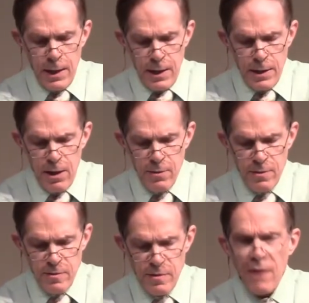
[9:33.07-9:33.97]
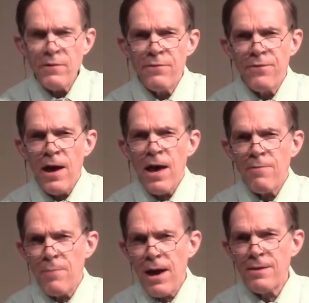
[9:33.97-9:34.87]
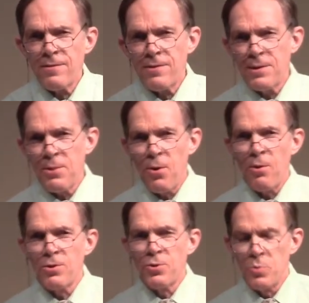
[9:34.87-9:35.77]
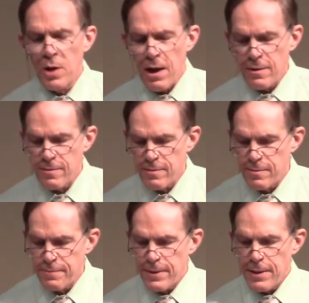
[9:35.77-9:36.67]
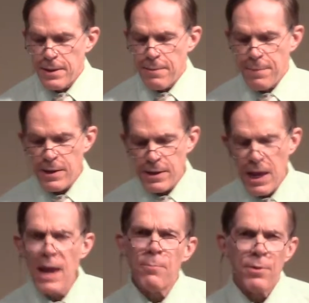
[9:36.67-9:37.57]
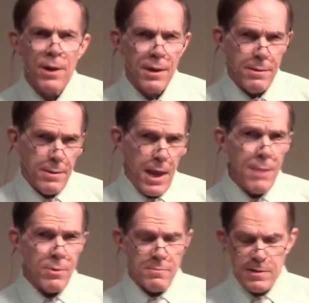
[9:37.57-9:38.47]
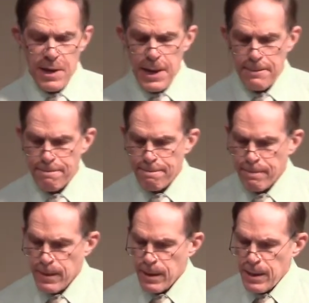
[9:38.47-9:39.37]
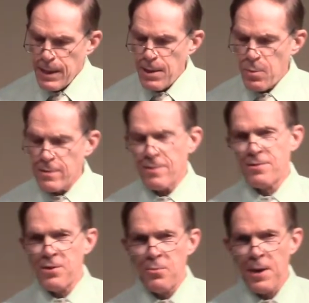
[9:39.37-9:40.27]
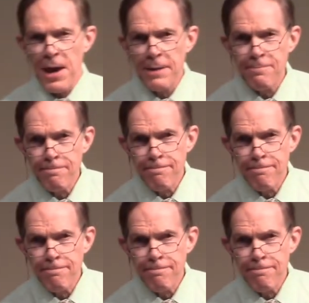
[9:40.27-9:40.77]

Now, 75 might seem old to us, but in Abraham, Abram's day, it wasn't so bad.